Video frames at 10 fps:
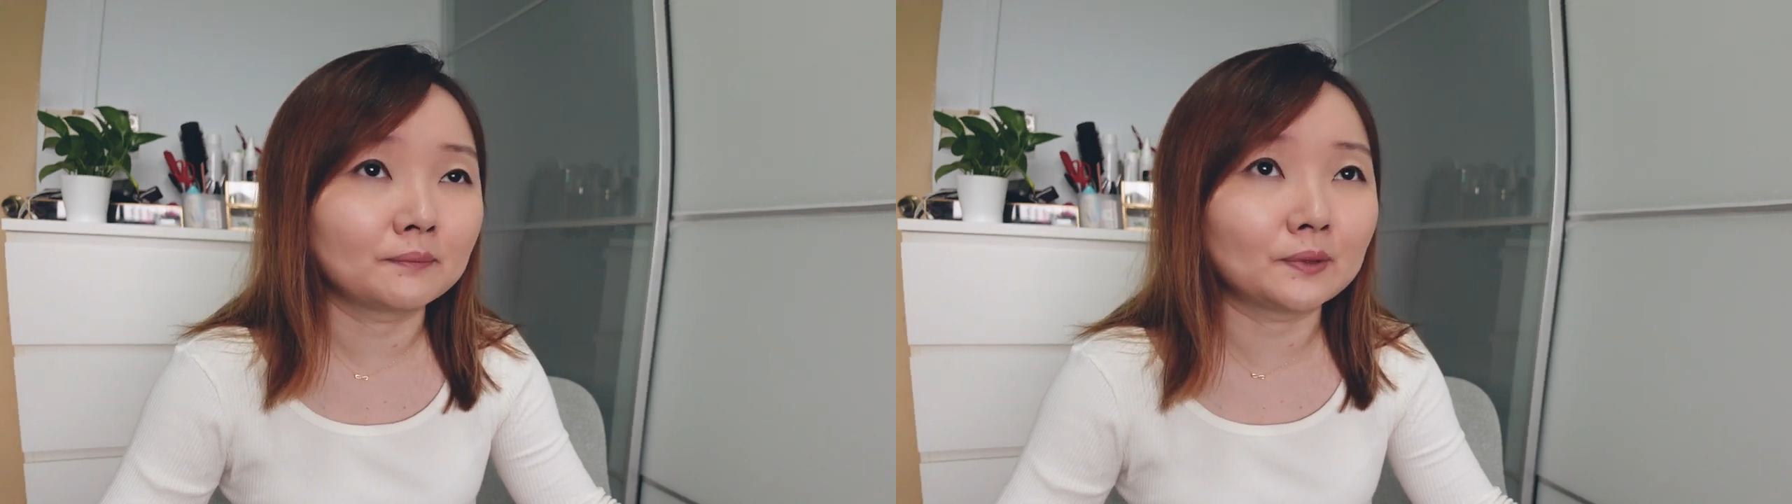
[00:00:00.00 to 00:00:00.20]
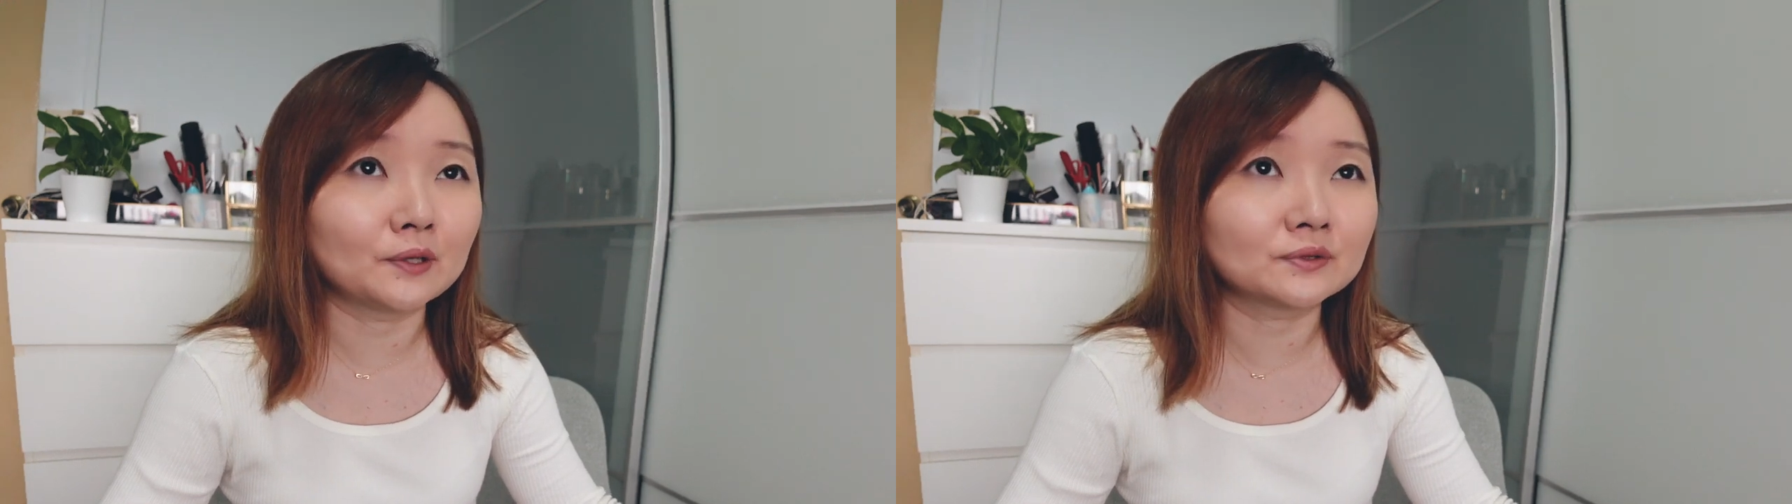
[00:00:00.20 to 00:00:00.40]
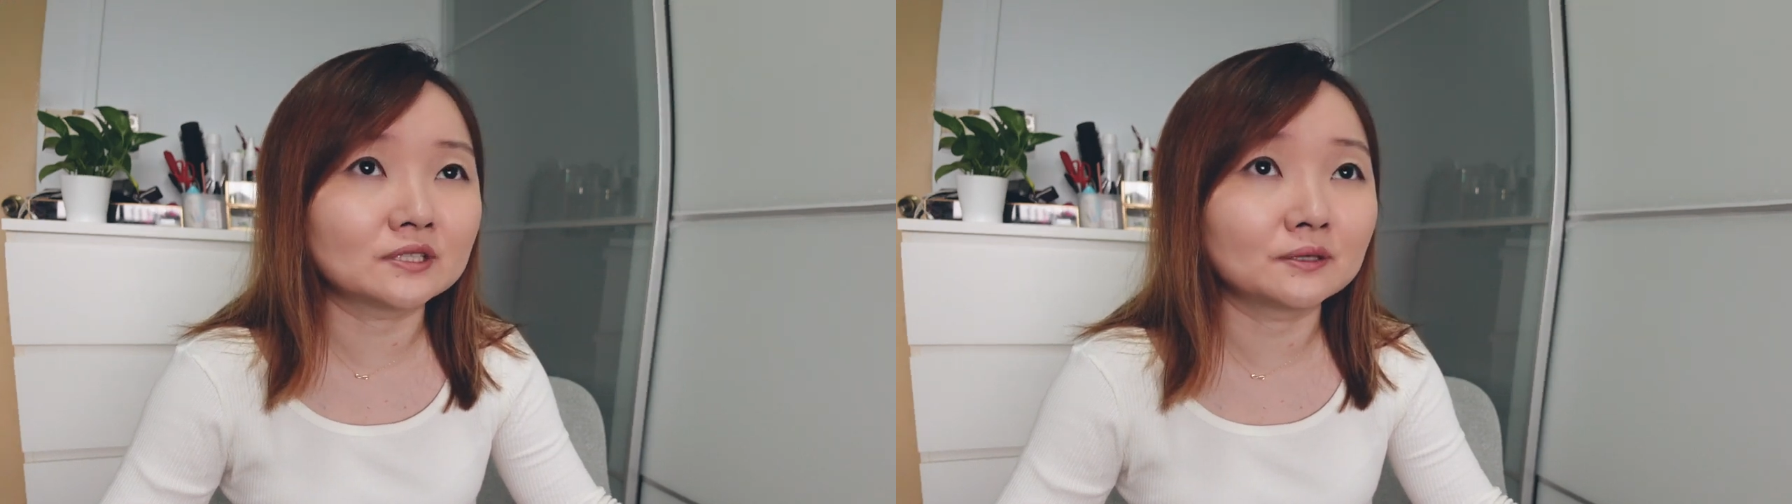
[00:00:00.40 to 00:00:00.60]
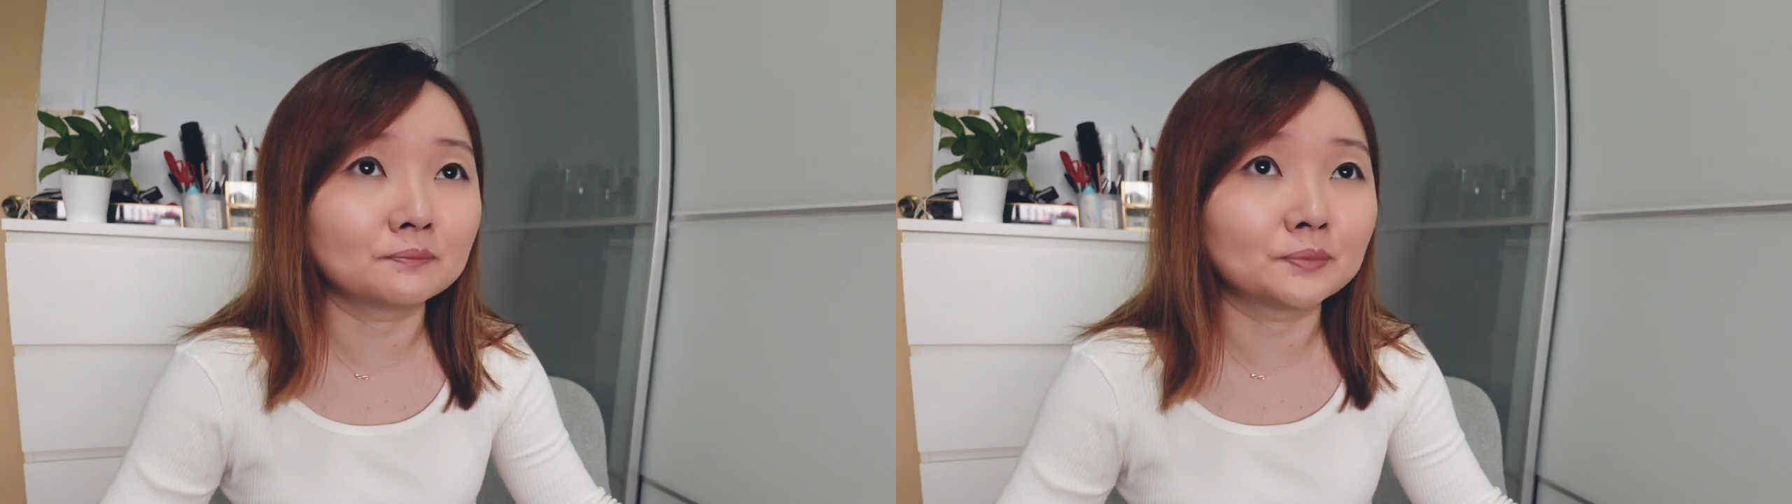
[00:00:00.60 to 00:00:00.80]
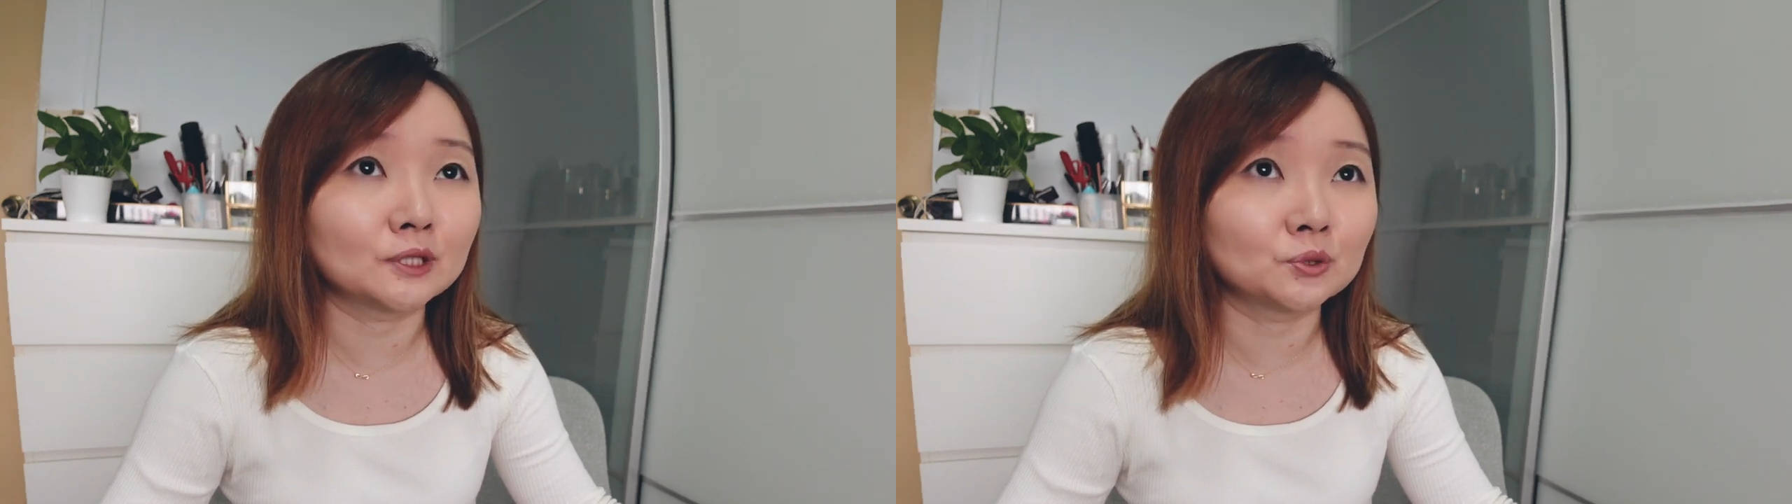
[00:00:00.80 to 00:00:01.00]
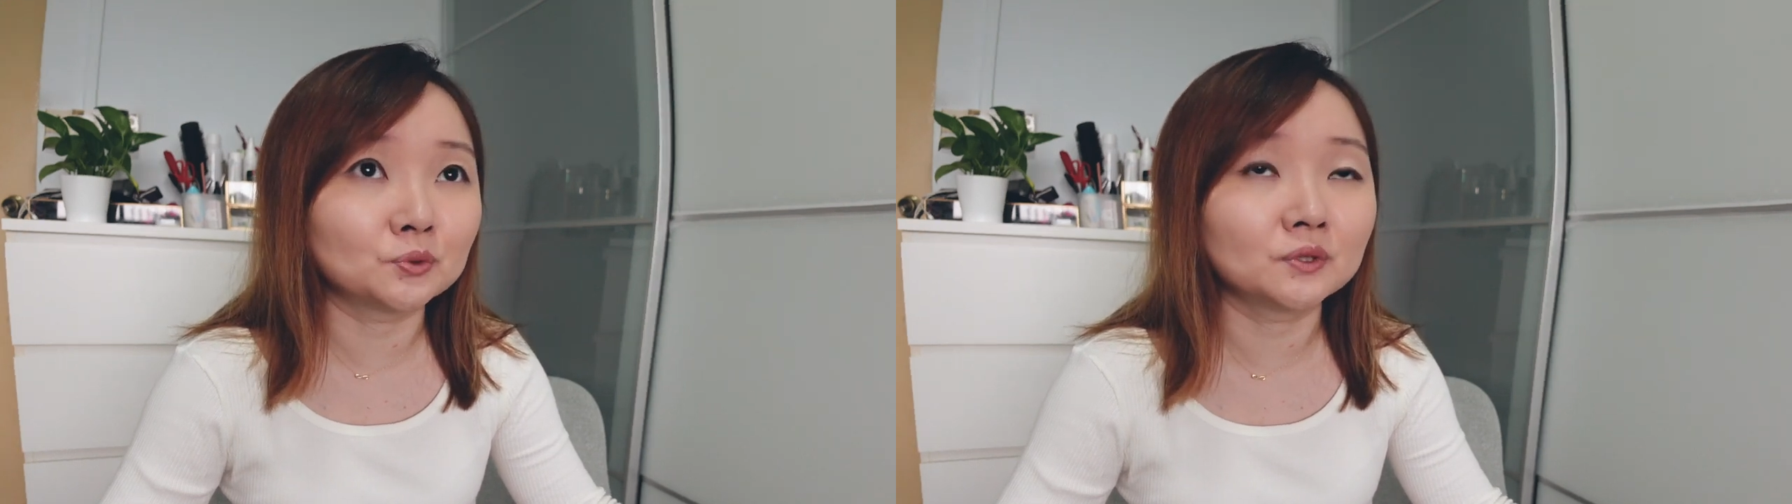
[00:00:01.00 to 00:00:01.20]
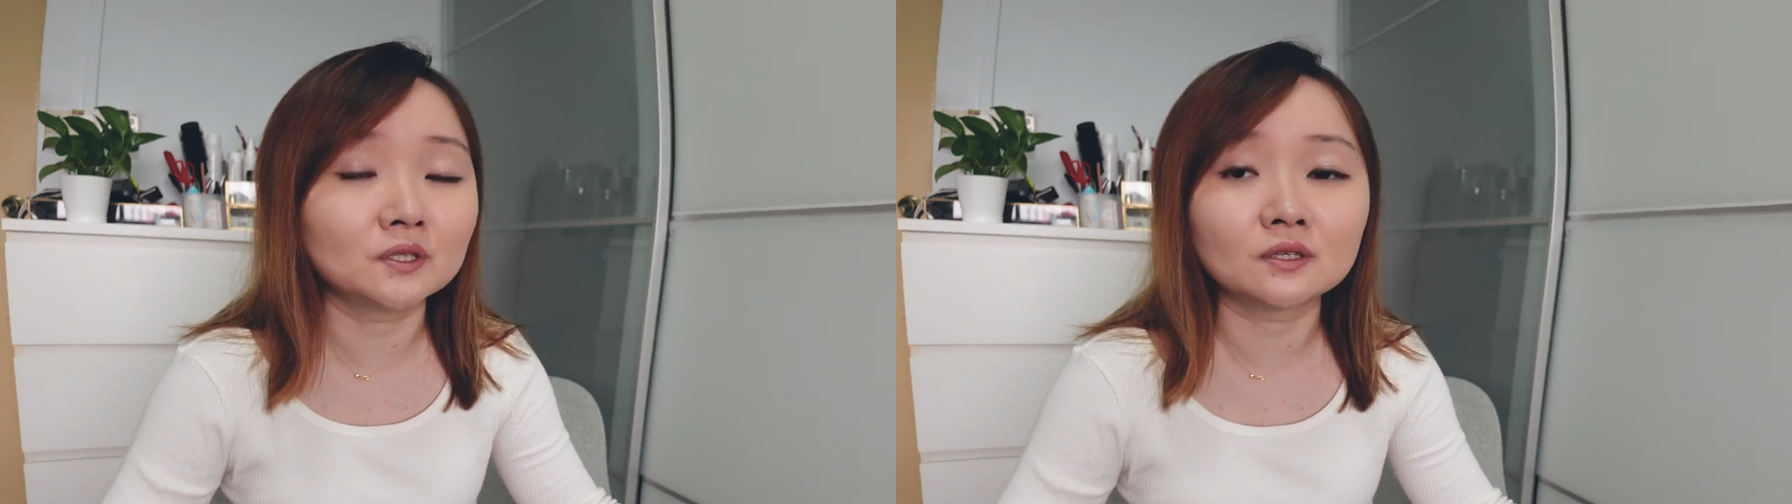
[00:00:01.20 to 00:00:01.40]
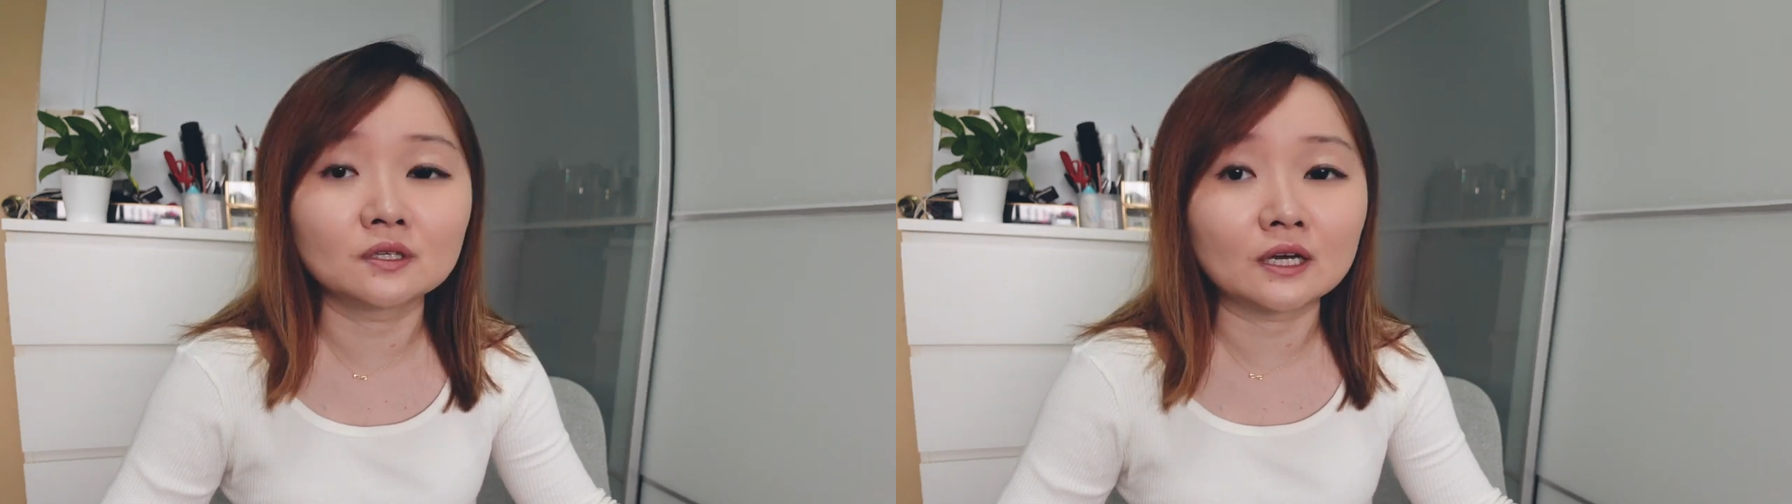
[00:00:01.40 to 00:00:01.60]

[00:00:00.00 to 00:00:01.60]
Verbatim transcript: balloon